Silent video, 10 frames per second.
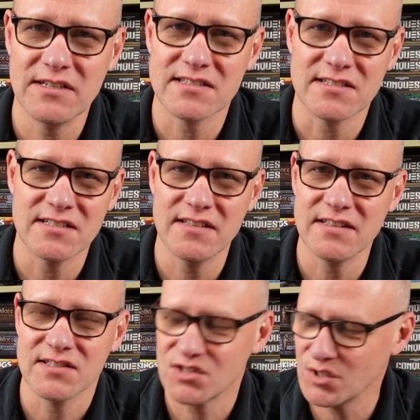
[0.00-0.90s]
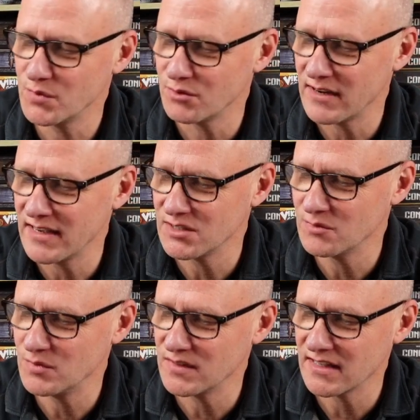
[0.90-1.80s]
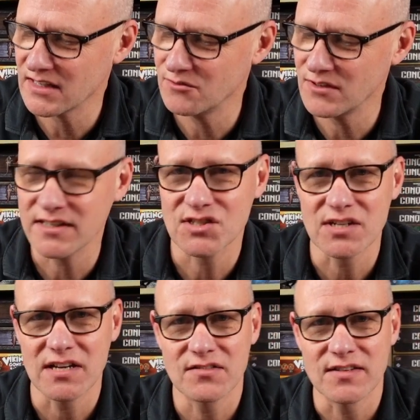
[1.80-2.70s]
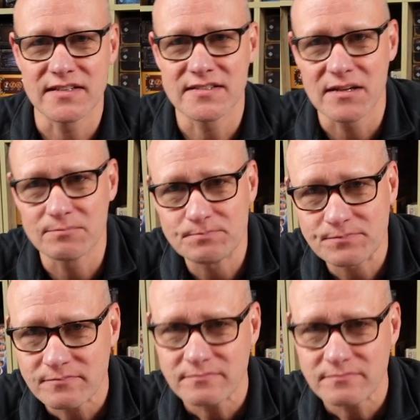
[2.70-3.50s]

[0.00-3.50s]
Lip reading: As I said, they're super random, but they can really shake things up.